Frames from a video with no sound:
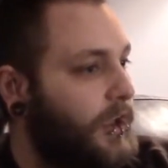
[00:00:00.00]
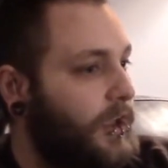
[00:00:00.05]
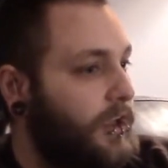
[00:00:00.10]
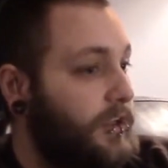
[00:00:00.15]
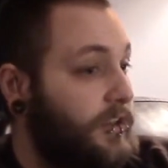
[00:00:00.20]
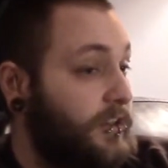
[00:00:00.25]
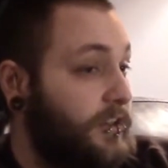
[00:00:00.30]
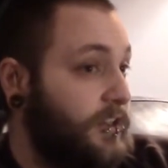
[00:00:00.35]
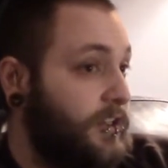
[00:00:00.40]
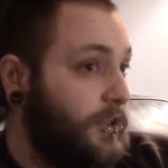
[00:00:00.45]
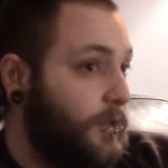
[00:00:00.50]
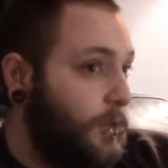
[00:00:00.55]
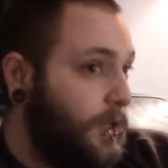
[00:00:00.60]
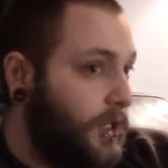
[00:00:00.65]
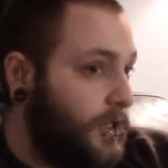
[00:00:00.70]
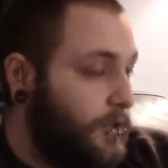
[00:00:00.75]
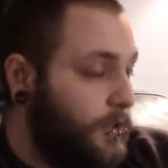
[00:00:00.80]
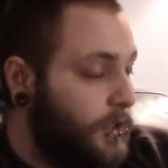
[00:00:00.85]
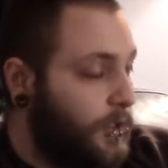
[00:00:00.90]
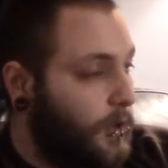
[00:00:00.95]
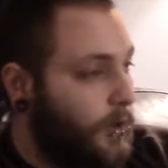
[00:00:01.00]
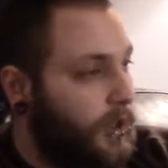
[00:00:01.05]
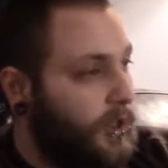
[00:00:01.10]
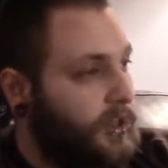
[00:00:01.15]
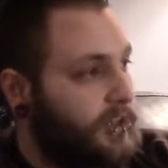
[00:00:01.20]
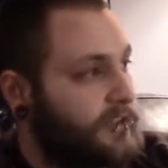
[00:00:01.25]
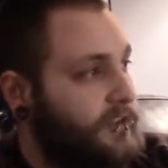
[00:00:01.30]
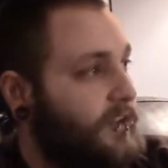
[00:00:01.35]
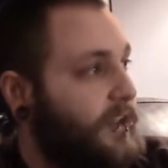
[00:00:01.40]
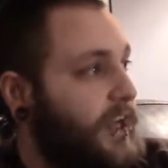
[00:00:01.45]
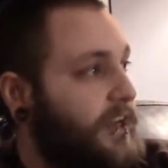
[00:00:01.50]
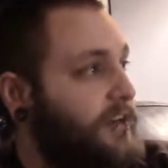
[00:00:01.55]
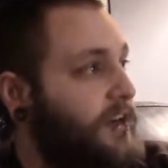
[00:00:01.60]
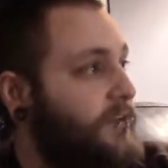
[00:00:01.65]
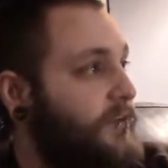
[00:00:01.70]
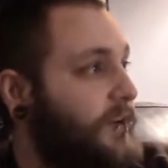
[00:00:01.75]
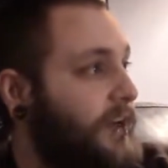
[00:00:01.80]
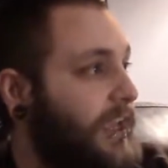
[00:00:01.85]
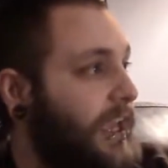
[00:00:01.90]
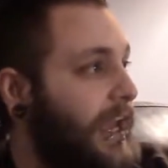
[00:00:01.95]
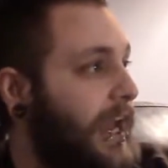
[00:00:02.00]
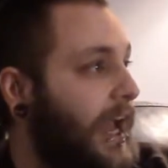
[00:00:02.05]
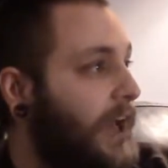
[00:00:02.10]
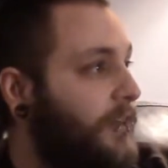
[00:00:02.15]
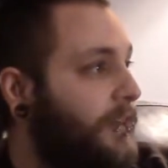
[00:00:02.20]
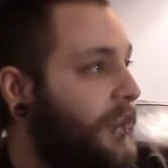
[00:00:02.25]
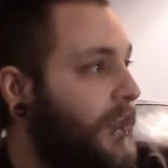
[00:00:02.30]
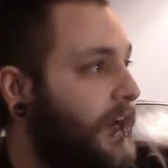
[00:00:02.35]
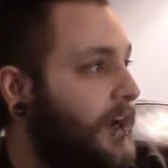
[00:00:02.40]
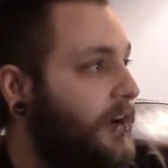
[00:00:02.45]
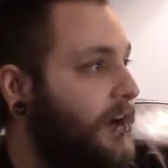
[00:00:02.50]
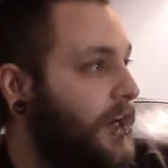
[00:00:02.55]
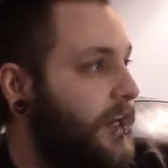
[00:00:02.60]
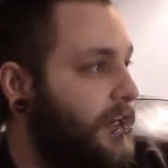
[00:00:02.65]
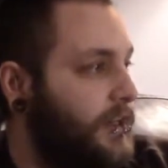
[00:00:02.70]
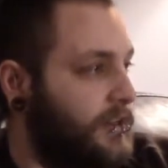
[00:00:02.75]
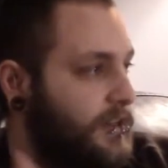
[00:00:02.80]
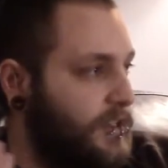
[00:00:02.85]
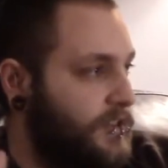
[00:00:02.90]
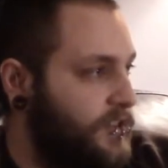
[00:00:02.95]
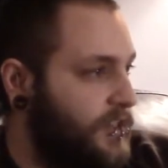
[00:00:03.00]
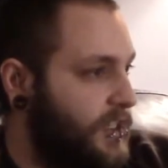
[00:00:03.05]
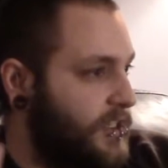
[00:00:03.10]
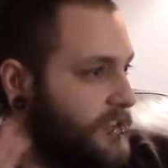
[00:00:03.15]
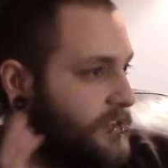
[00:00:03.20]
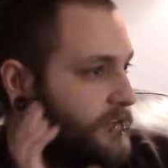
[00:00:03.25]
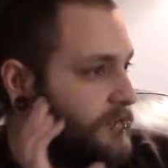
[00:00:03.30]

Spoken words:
You could do it in New York. It's a lot tougher to get out there, and it's just,